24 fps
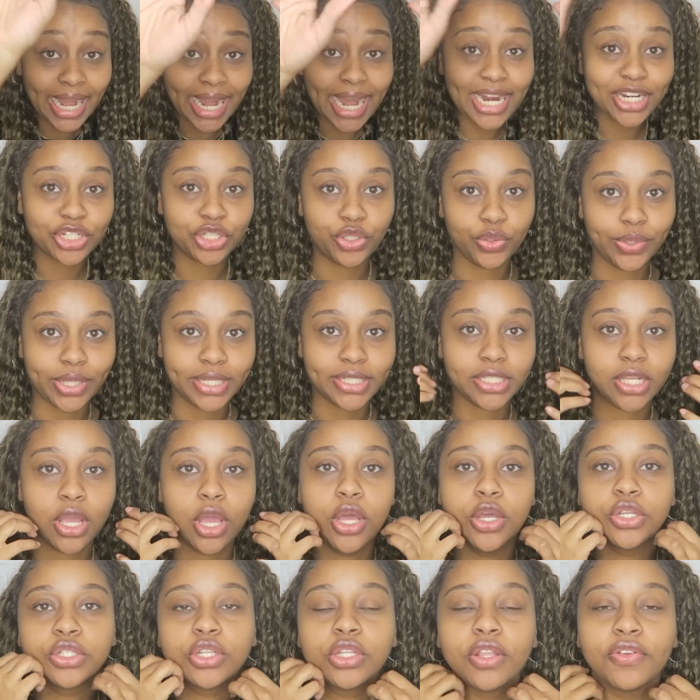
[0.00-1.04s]
Let's do this.
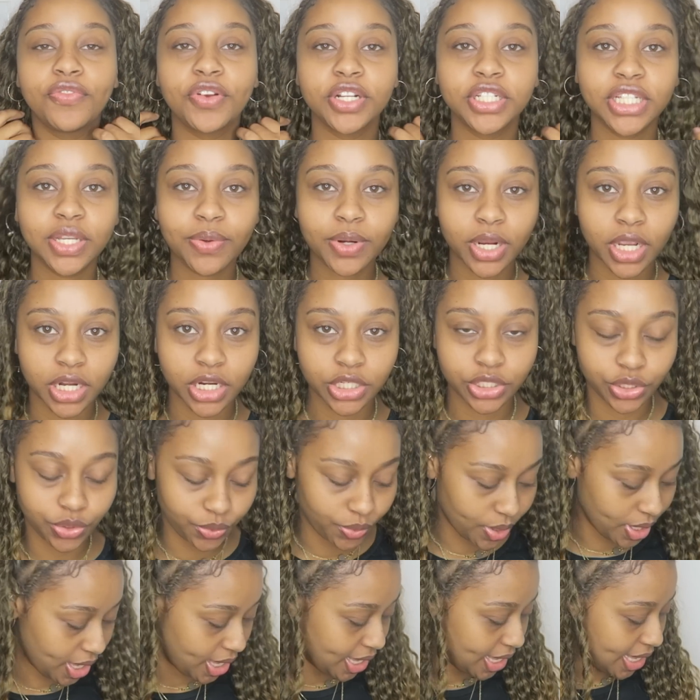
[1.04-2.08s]
So the first thing we're gonna
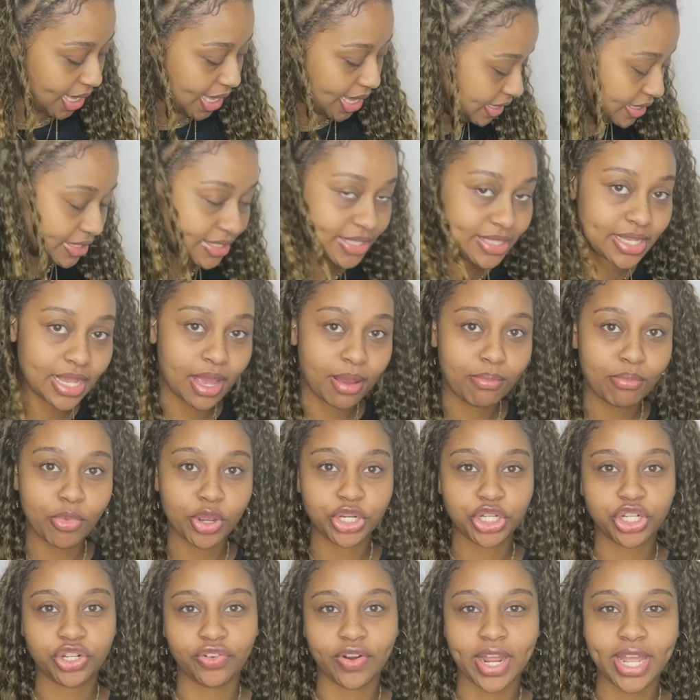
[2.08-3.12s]
do is
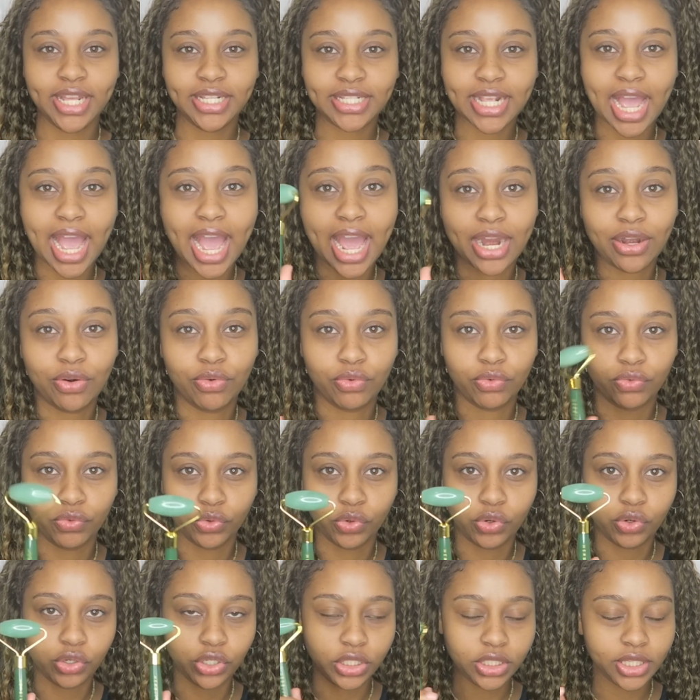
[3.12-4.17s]
moisturize and
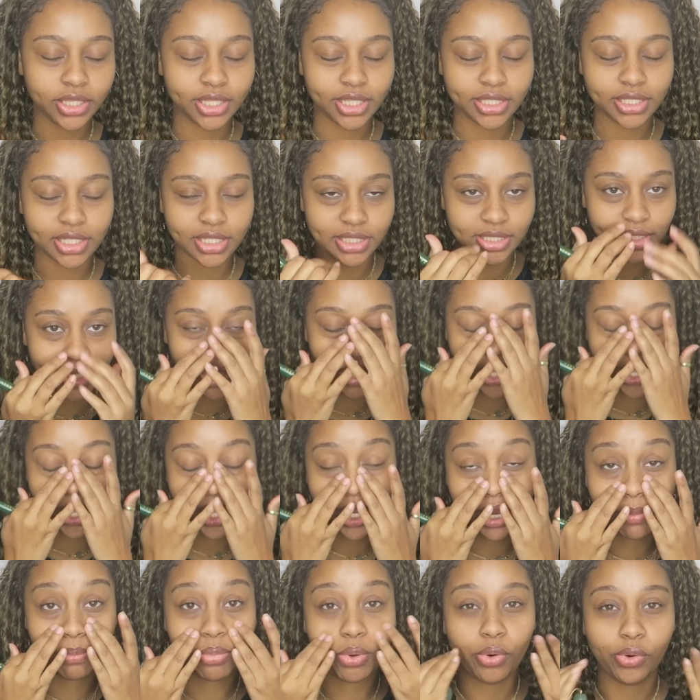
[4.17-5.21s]
roll. This is
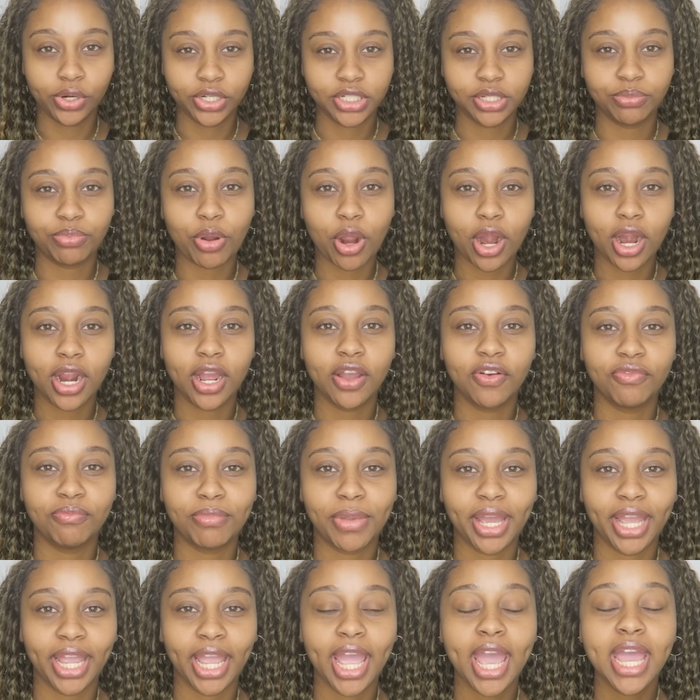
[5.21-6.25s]
an important part of
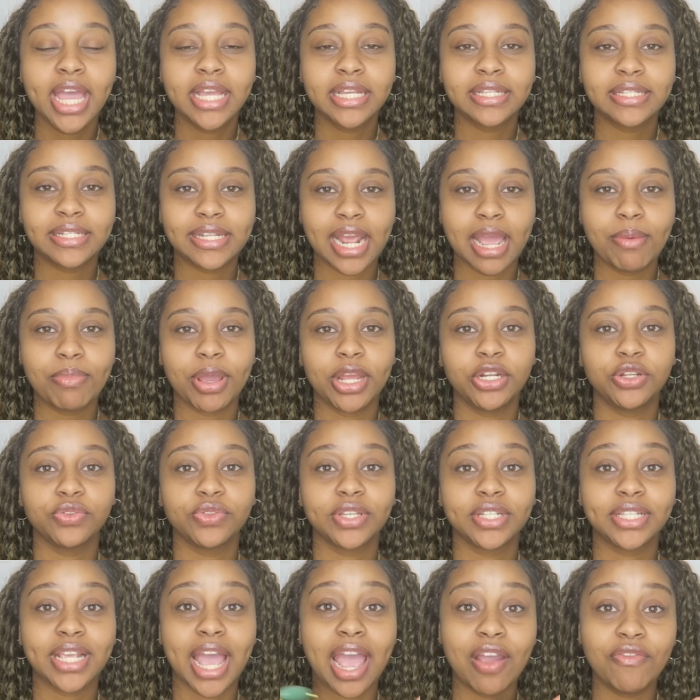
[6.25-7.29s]
my step. I do
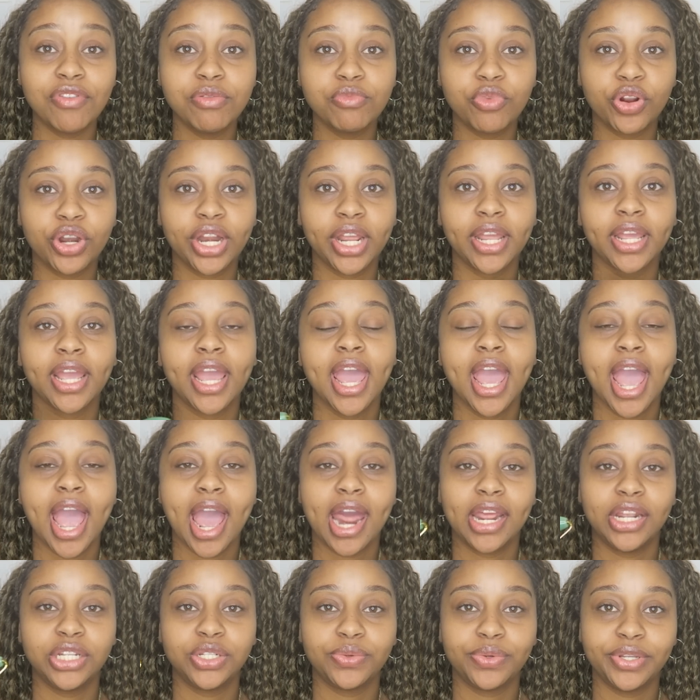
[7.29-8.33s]
this every morning.
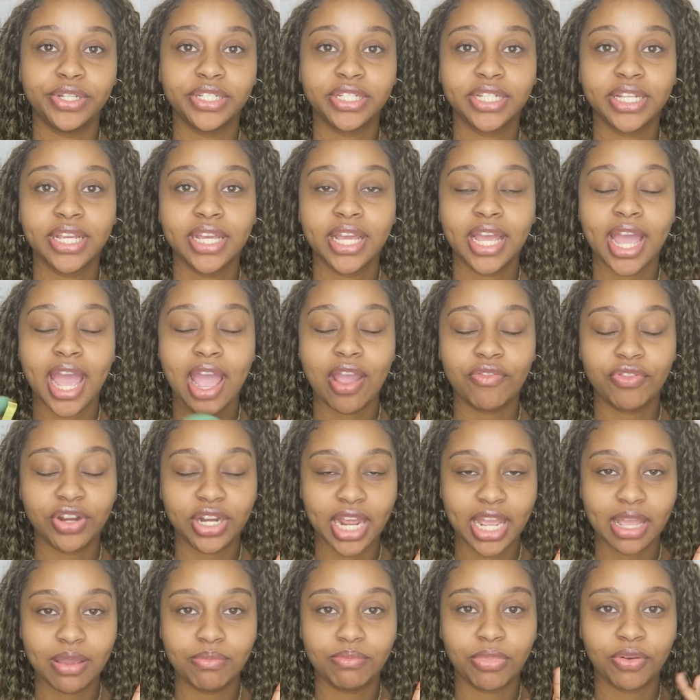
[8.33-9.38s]
I do it every
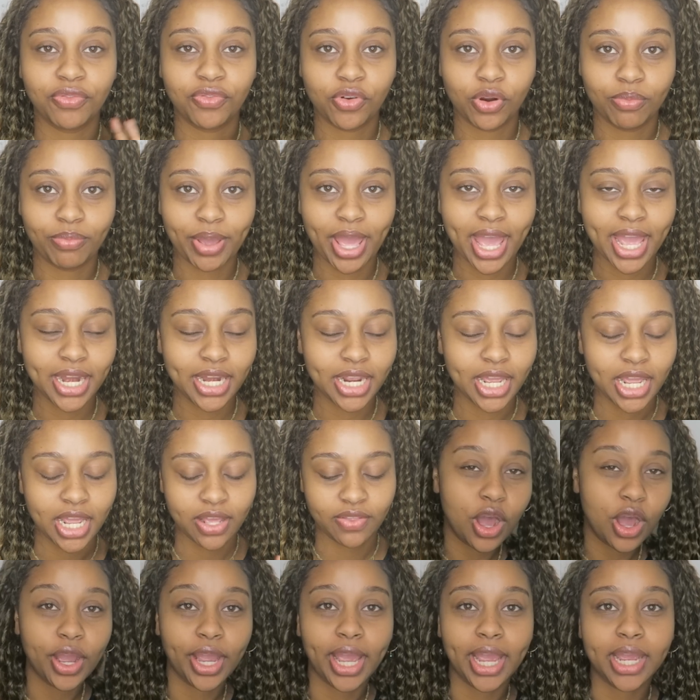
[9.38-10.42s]
night before bed.
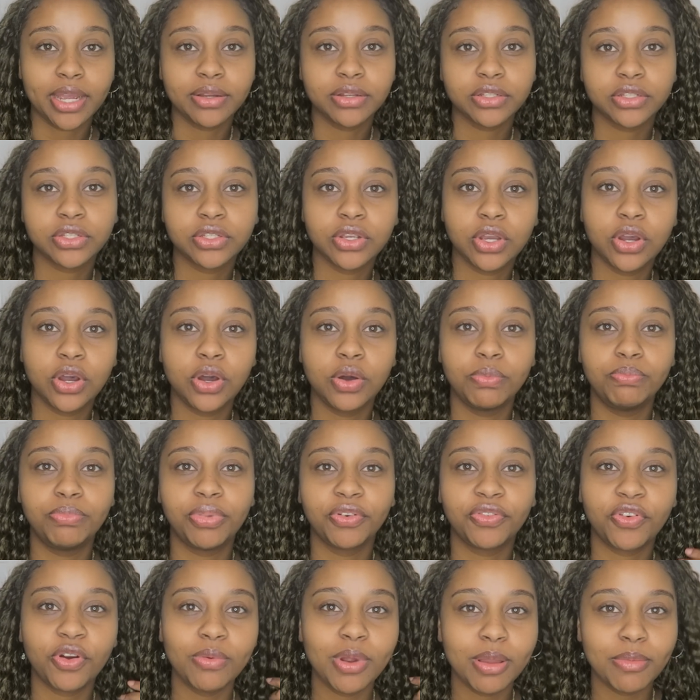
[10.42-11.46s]
Okay, so
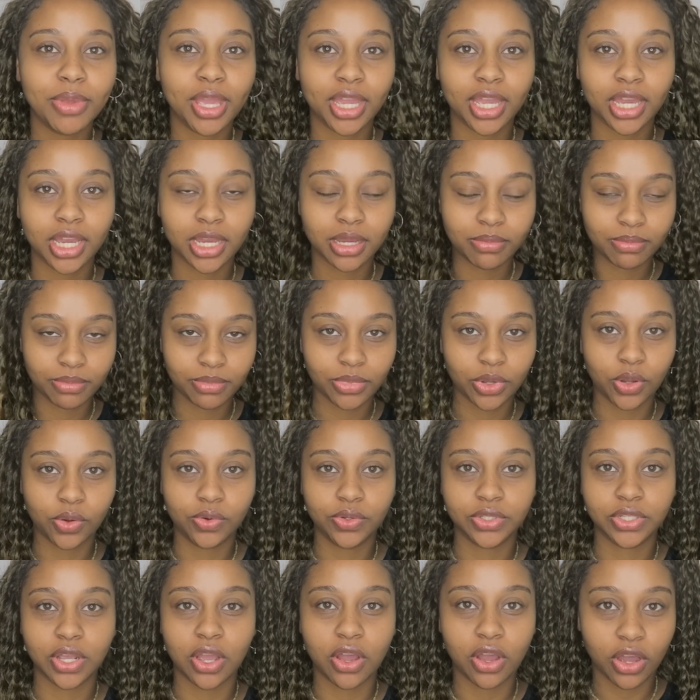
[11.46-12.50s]
before my makeup
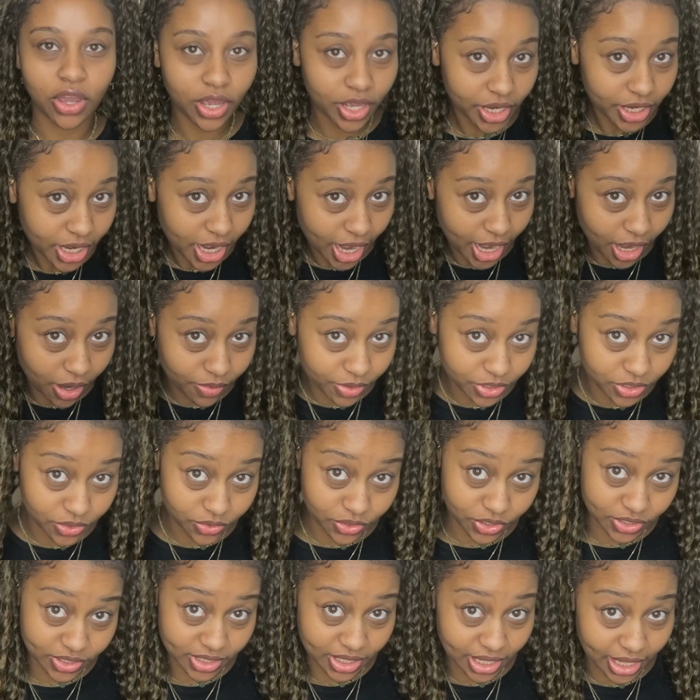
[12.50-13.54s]
goes on, I always do
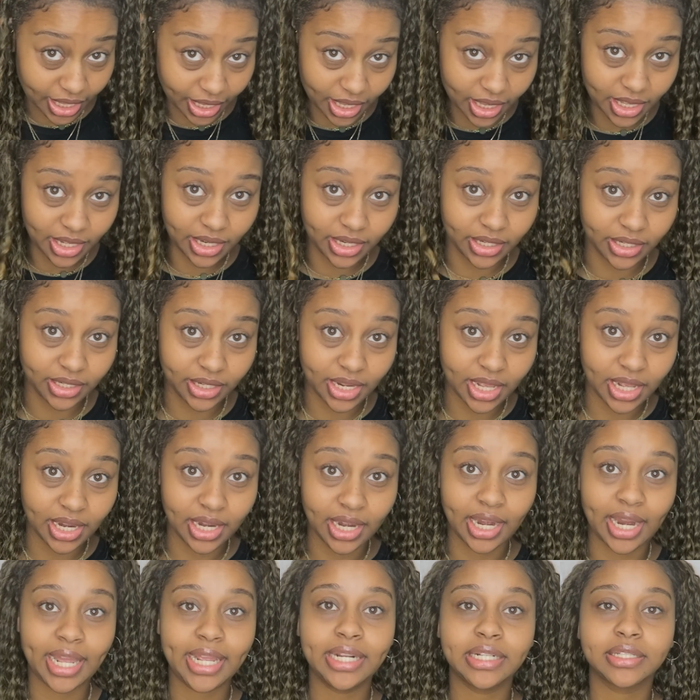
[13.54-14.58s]
just like a
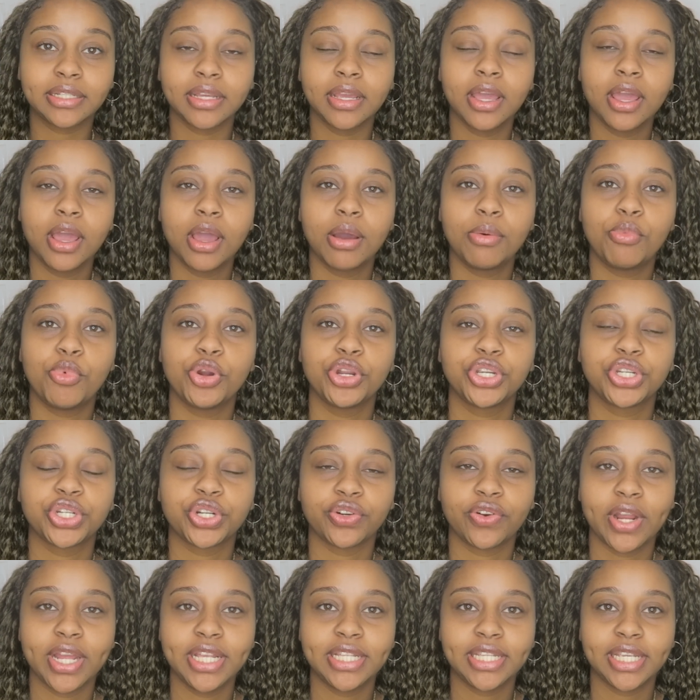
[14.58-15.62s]
light
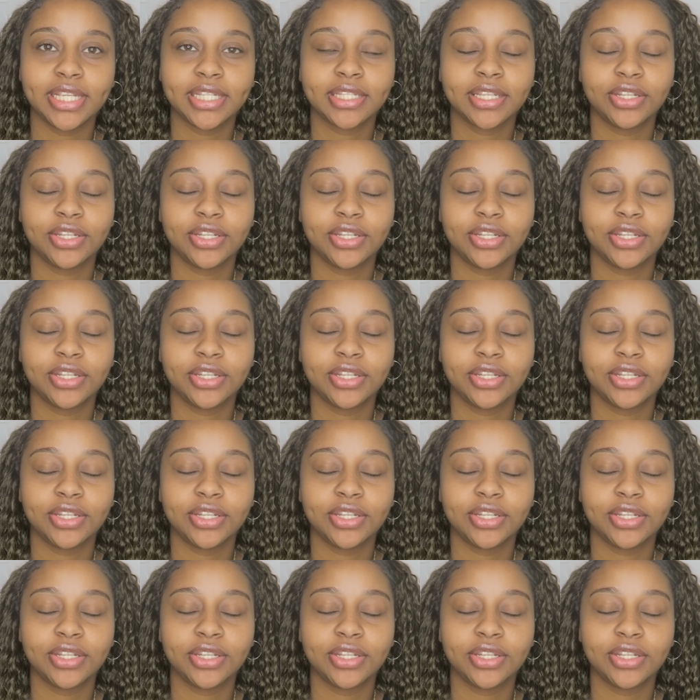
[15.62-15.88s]
moisturizing